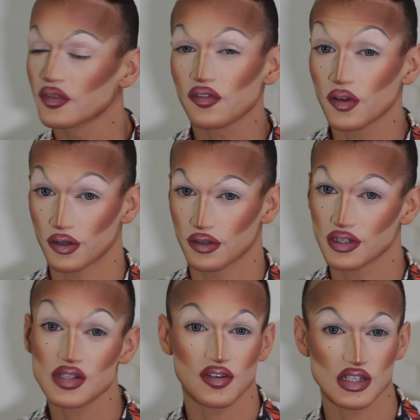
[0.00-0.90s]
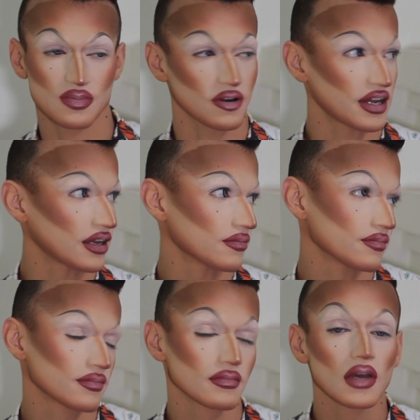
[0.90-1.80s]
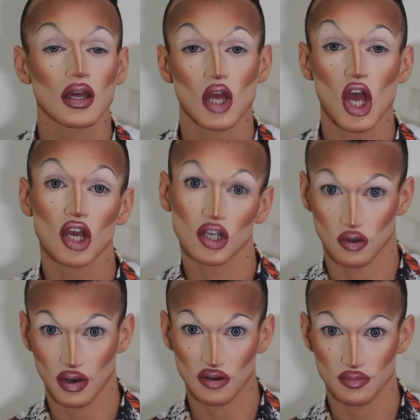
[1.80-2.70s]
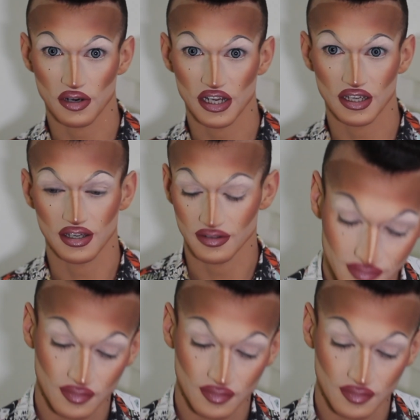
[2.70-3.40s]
Florals for spring, groundbreaking.